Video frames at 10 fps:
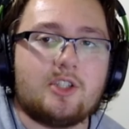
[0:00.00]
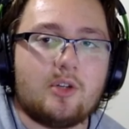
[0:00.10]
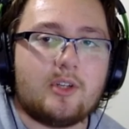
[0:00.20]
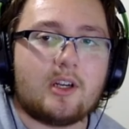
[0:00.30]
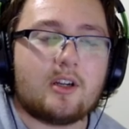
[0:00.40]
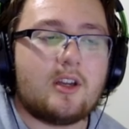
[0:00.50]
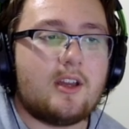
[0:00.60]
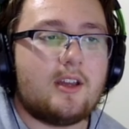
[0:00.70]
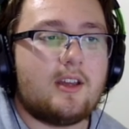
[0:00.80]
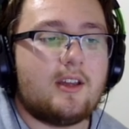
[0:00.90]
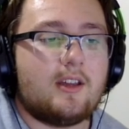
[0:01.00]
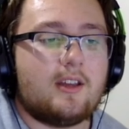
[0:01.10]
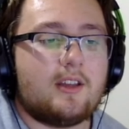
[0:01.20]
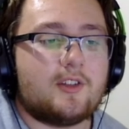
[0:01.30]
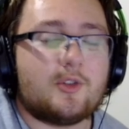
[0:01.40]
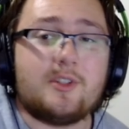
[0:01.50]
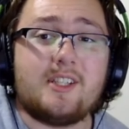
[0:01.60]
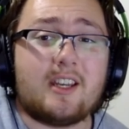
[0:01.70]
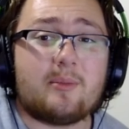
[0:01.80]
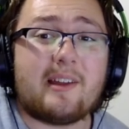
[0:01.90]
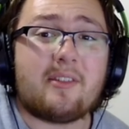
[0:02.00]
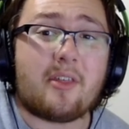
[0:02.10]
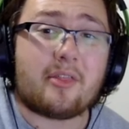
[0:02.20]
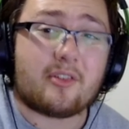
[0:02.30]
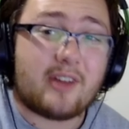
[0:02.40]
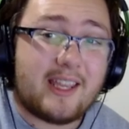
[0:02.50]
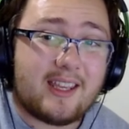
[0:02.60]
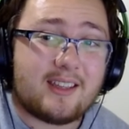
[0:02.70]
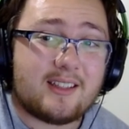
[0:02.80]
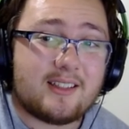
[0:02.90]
Jr. So is he going to play the 3?